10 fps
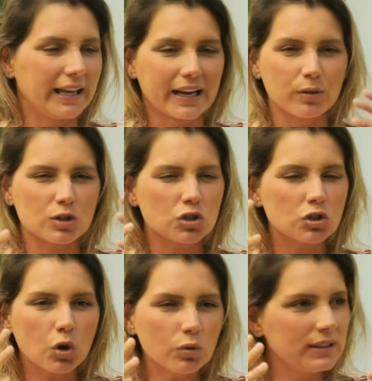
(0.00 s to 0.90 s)
Like, I was
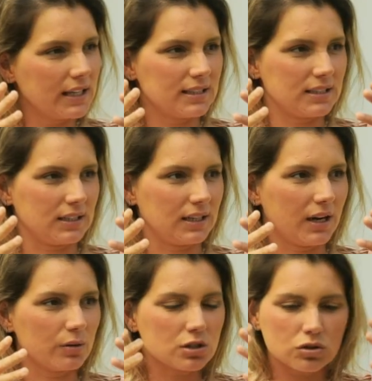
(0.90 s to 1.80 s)
so dizzy.
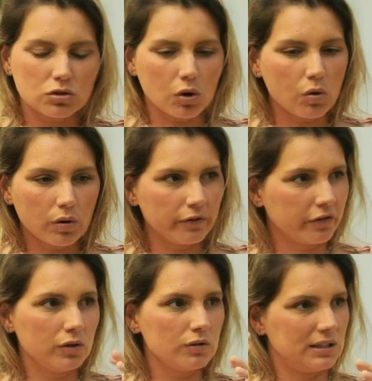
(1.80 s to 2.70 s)
I was so
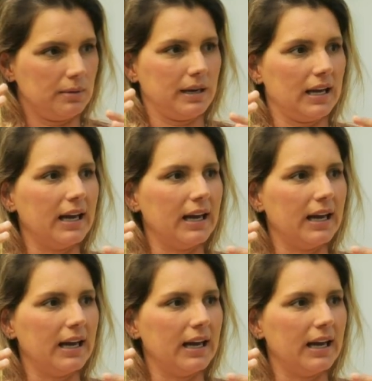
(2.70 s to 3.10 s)
confused in my